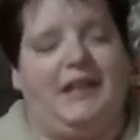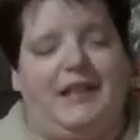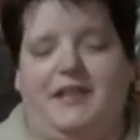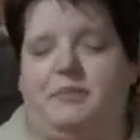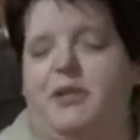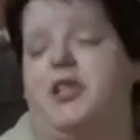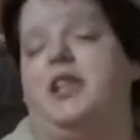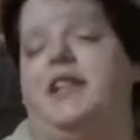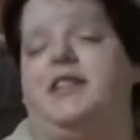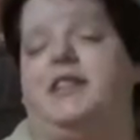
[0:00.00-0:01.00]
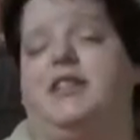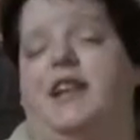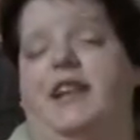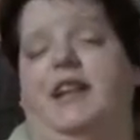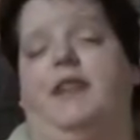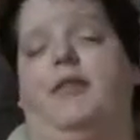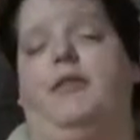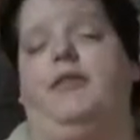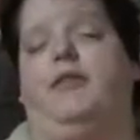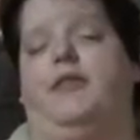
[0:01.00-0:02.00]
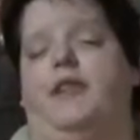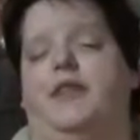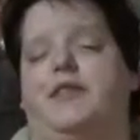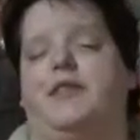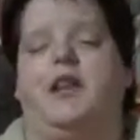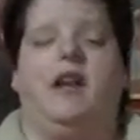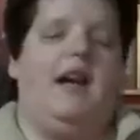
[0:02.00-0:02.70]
these machines taking over is.